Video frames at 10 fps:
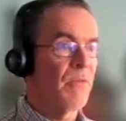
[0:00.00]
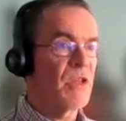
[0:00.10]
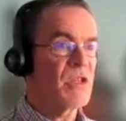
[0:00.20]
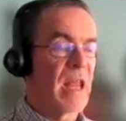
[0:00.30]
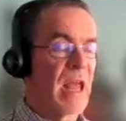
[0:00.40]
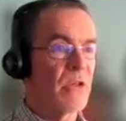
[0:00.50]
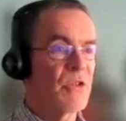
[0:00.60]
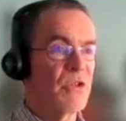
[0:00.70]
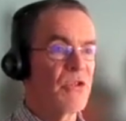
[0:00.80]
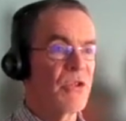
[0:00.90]
this
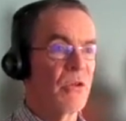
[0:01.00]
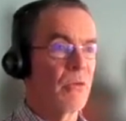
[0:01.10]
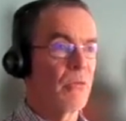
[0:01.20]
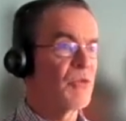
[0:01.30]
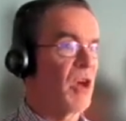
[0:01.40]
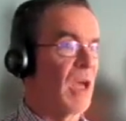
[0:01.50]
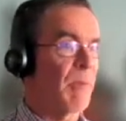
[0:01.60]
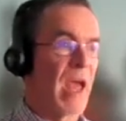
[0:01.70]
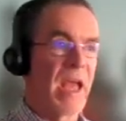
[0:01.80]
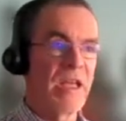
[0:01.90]
allows you to
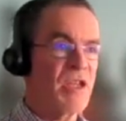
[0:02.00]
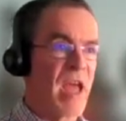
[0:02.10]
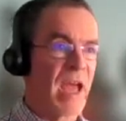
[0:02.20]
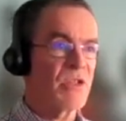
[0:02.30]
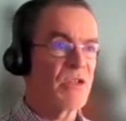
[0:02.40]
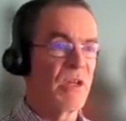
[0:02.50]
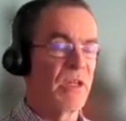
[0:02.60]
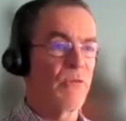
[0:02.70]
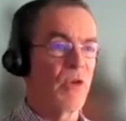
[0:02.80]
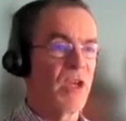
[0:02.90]
type any text,
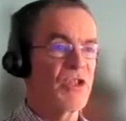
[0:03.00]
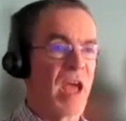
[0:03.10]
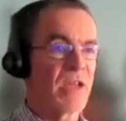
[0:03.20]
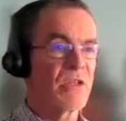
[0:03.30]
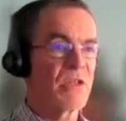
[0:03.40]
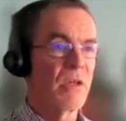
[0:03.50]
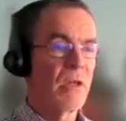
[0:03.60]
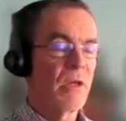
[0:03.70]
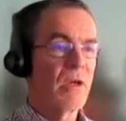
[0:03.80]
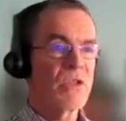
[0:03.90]
any free text,
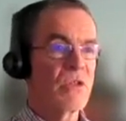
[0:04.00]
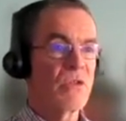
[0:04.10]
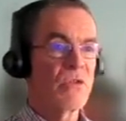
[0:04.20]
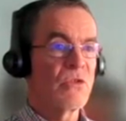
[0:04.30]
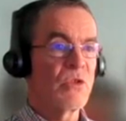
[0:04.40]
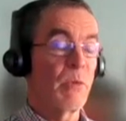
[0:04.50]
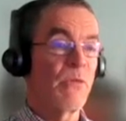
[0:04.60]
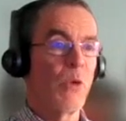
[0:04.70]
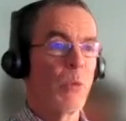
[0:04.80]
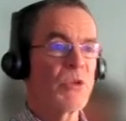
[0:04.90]
to
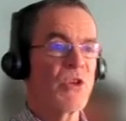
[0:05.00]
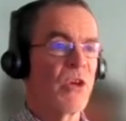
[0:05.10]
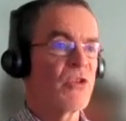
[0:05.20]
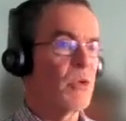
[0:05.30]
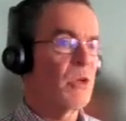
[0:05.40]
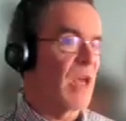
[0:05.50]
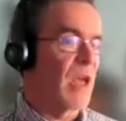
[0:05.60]
perform a search with.